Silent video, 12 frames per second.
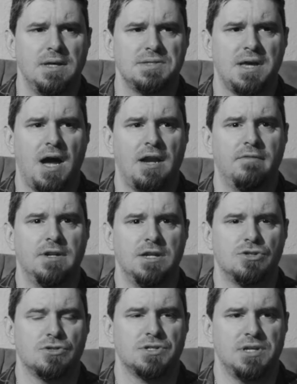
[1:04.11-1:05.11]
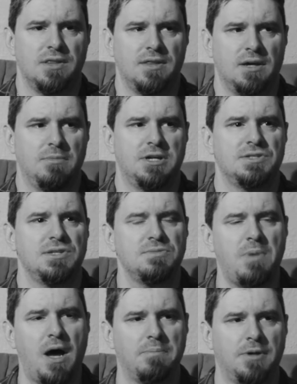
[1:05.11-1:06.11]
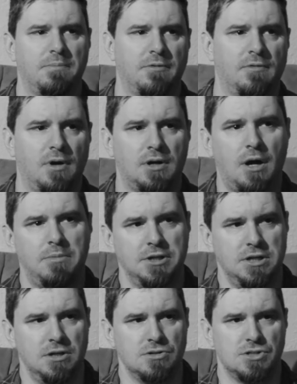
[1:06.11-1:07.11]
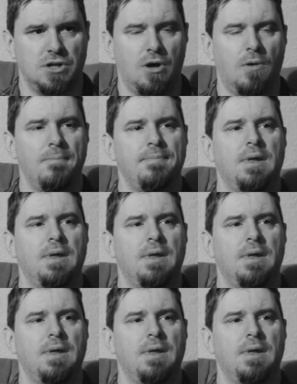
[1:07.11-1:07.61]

kind of an interesting thing because this popped up a couple of years ago.